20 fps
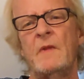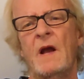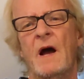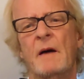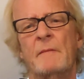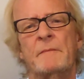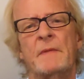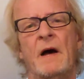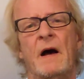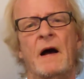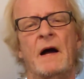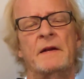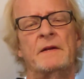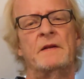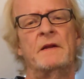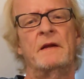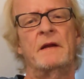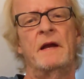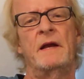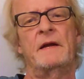I'm not,
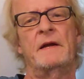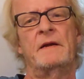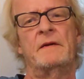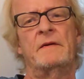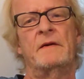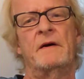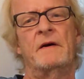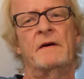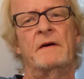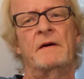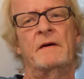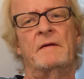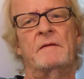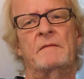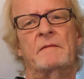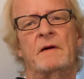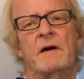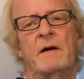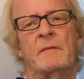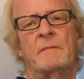and
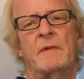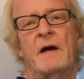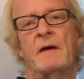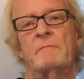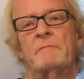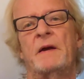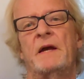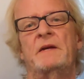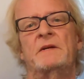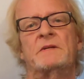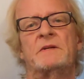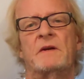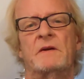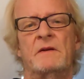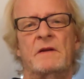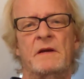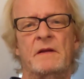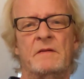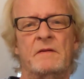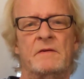I'm not
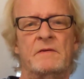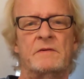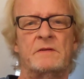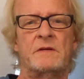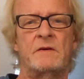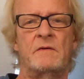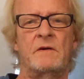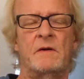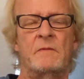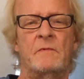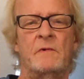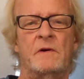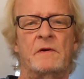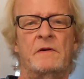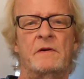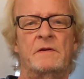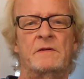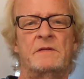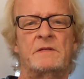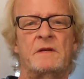patient either, so I
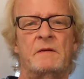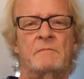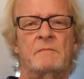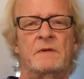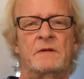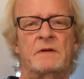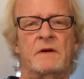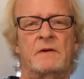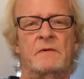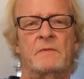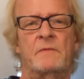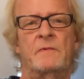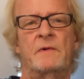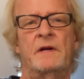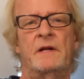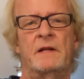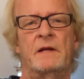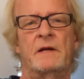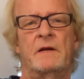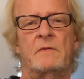wanted something done
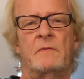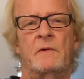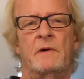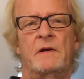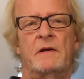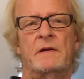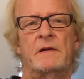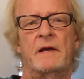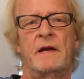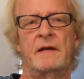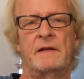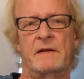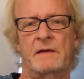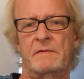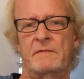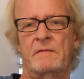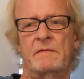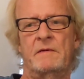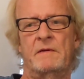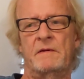really quick,
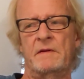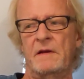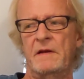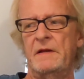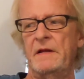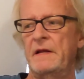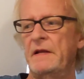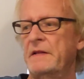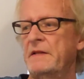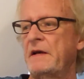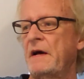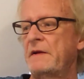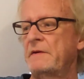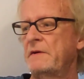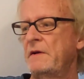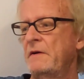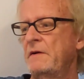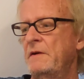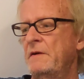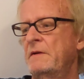and it got
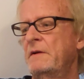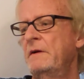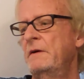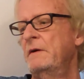done.